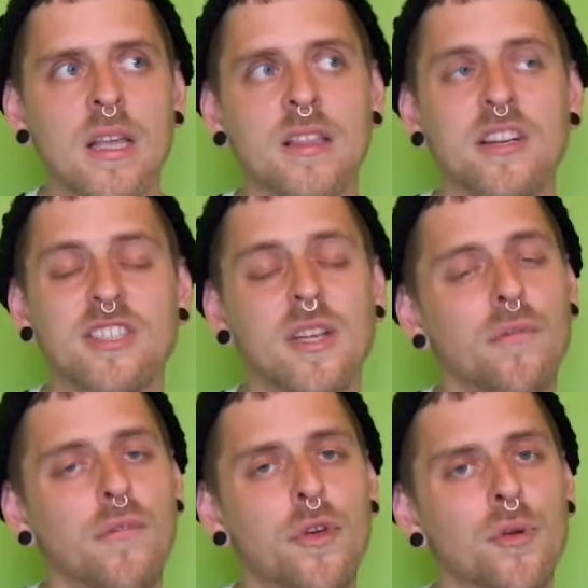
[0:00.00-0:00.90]
there's a
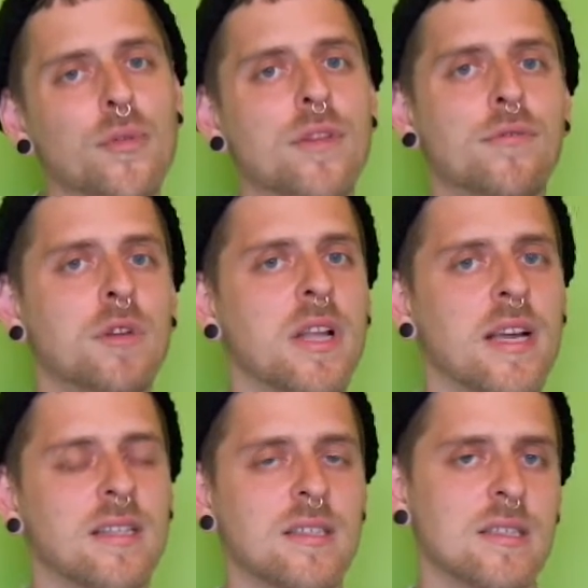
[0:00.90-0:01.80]
few different
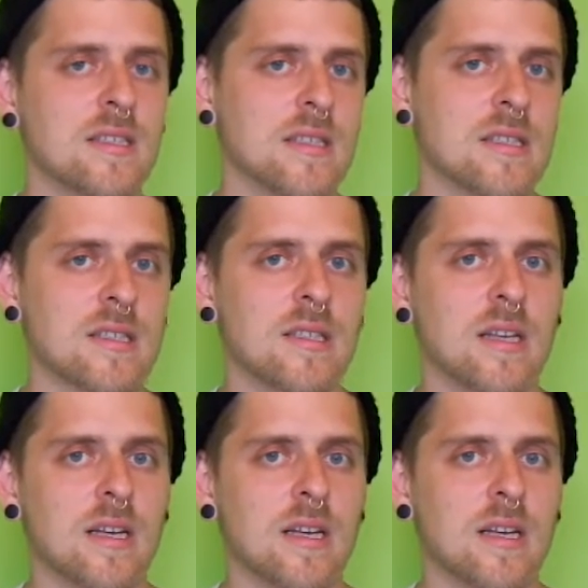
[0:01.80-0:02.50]
endings